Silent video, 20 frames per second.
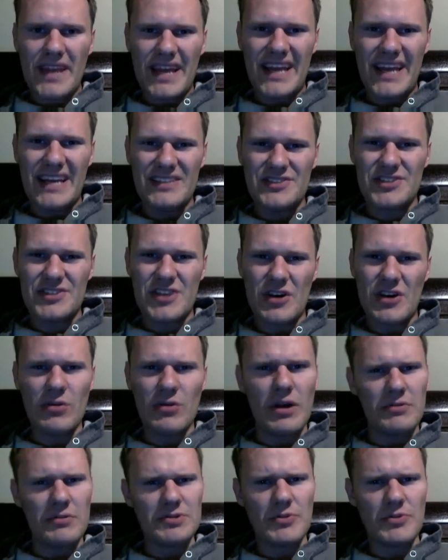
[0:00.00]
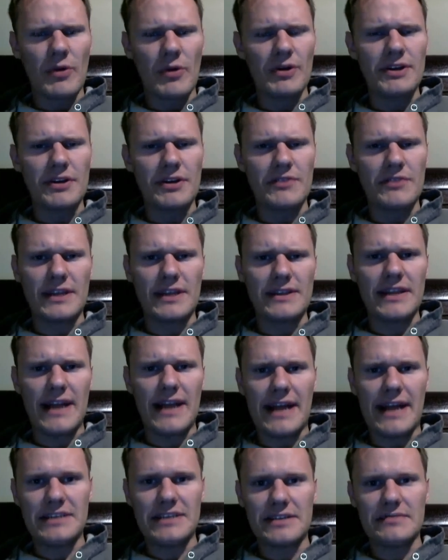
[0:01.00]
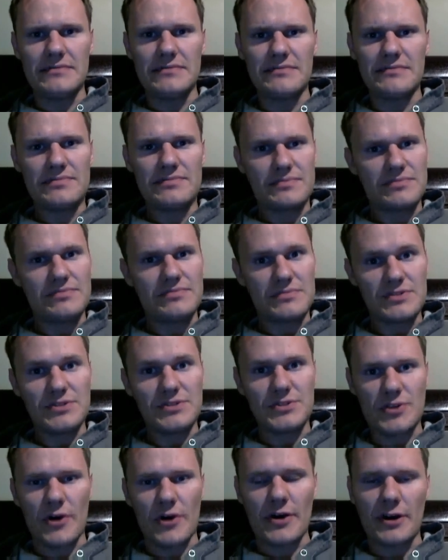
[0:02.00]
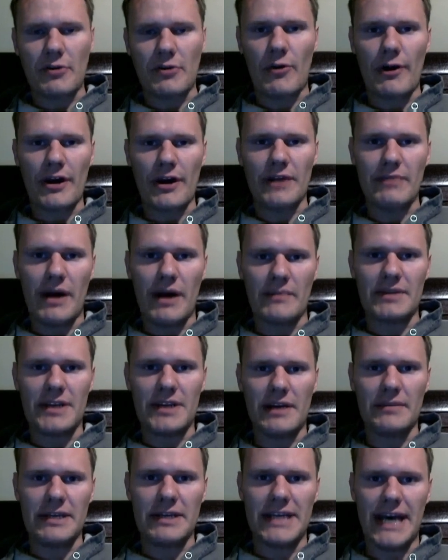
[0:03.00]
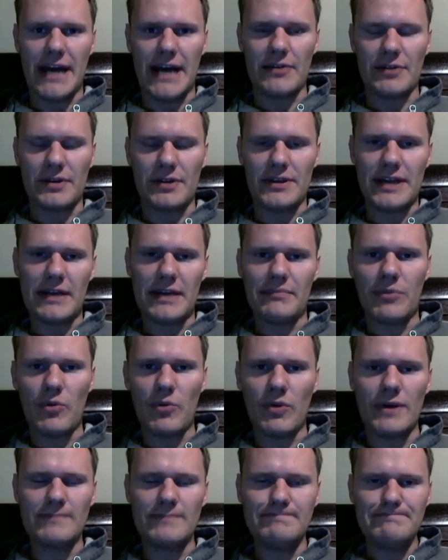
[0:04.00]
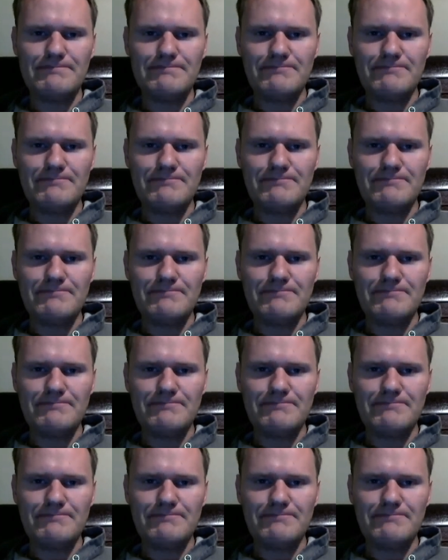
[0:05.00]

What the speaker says: And so it was a really good thing that I didn't start inquiring about becoming Catholic at that point.